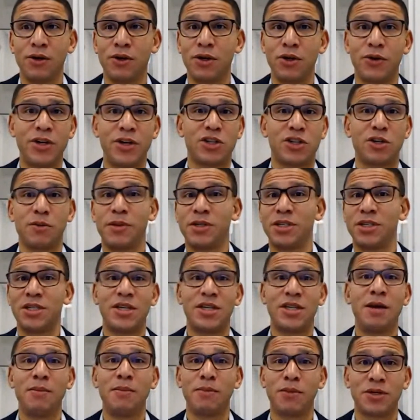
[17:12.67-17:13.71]
increase your
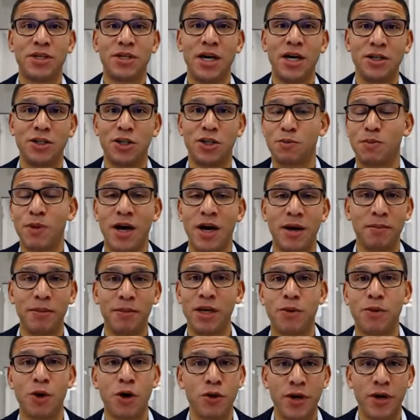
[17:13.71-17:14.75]
business 10% just by
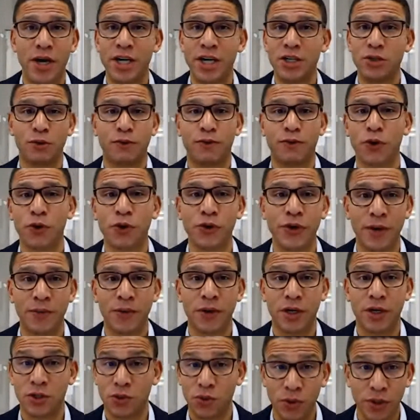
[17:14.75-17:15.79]
being part of the agent referral
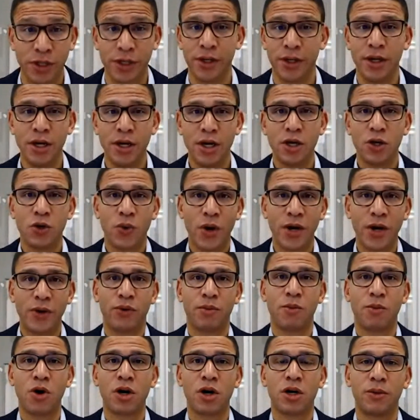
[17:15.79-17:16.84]
network. It's really
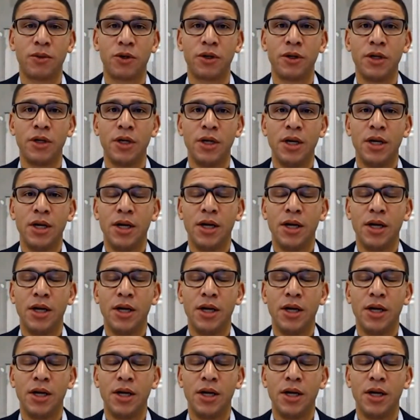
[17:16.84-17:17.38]
quite remarkable.